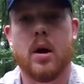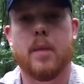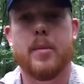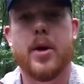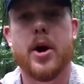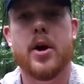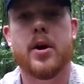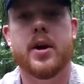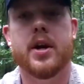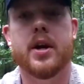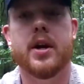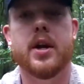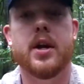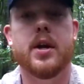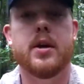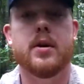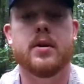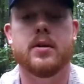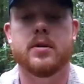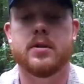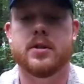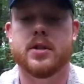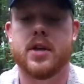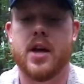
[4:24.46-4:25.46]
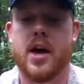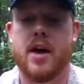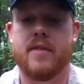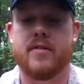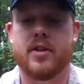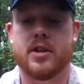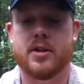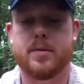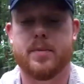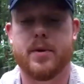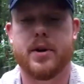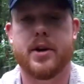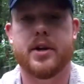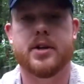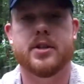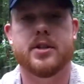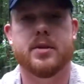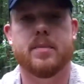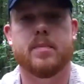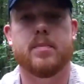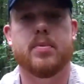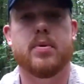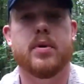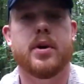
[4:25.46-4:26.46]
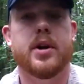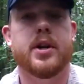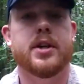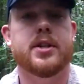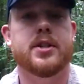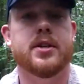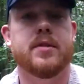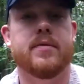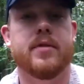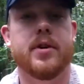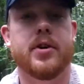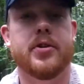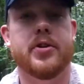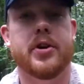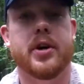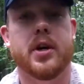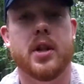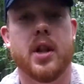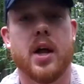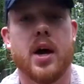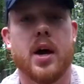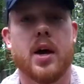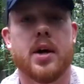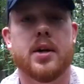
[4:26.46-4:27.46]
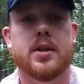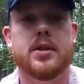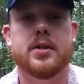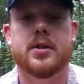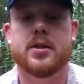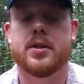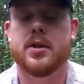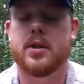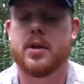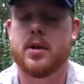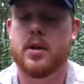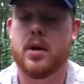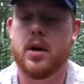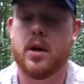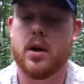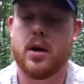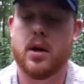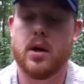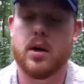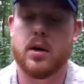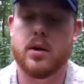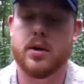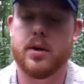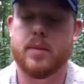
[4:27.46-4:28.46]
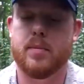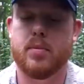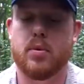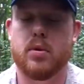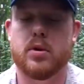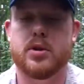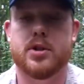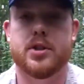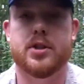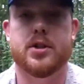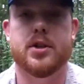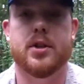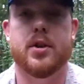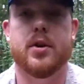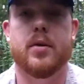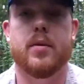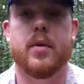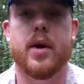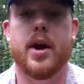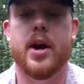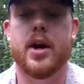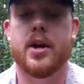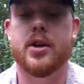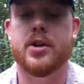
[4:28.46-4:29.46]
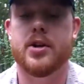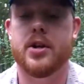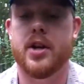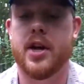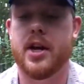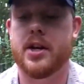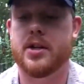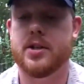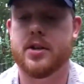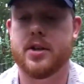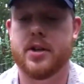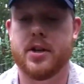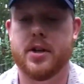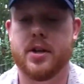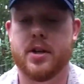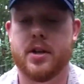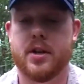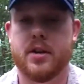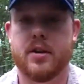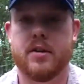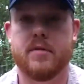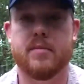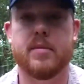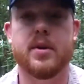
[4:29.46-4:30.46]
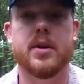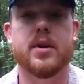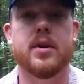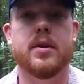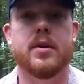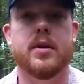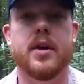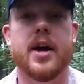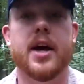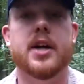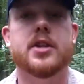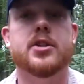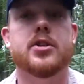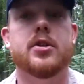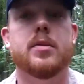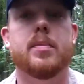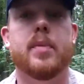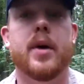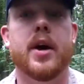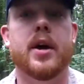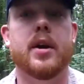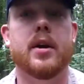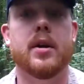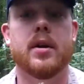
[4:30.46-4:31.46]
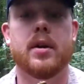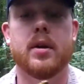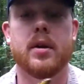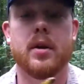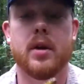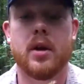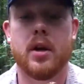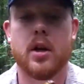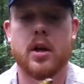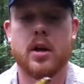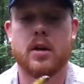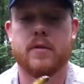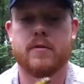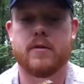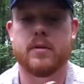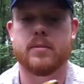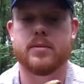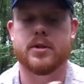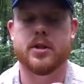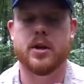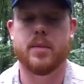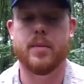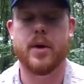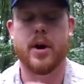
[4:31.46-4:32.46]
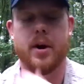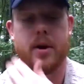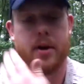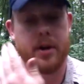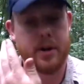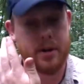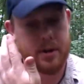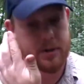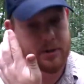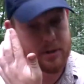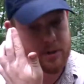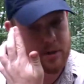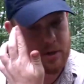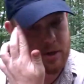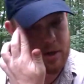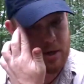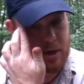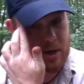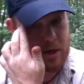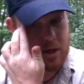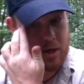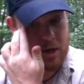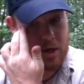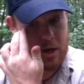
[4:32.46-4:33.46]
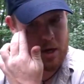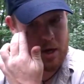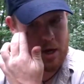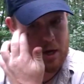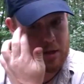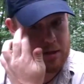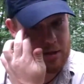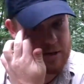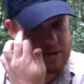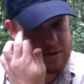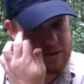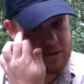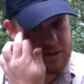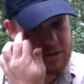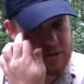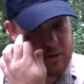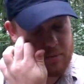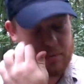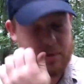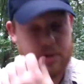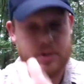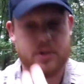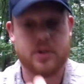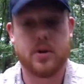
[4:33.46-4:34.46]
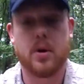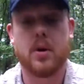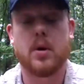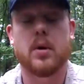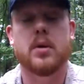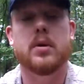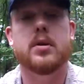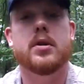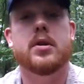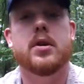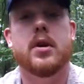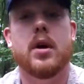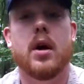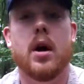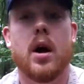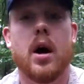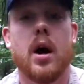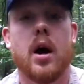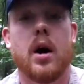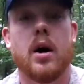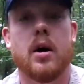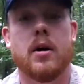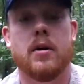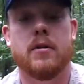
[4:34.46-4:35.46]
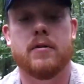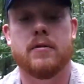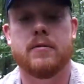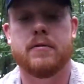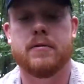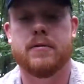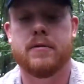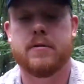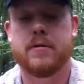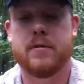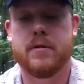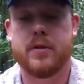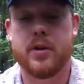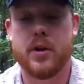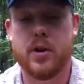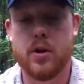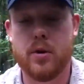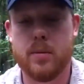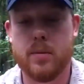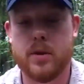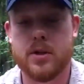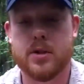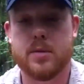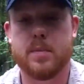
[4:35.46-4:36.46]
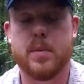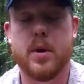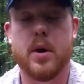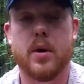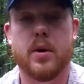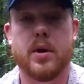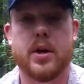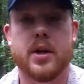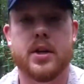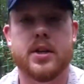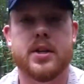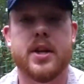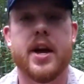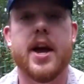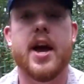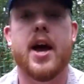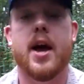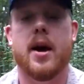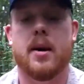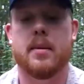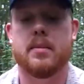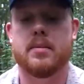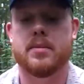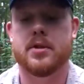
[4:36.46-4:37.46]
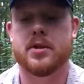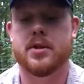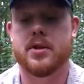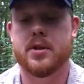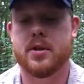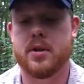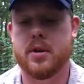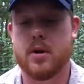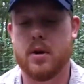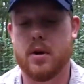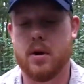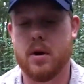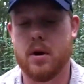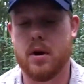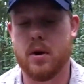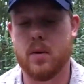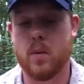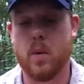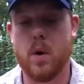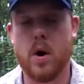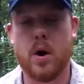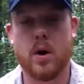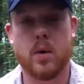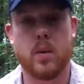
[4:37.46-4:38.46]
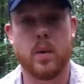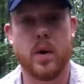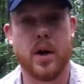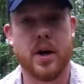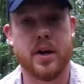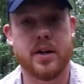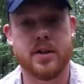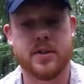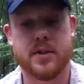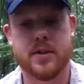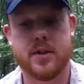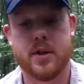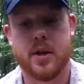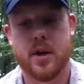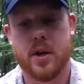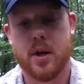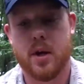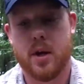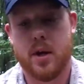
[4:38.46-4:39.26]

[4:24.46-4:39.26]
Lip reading: American eels have experienced some pretty severe declines in portions of their range, and actually have been extirpated from some areas. And this is the result of humans building dams on waterways.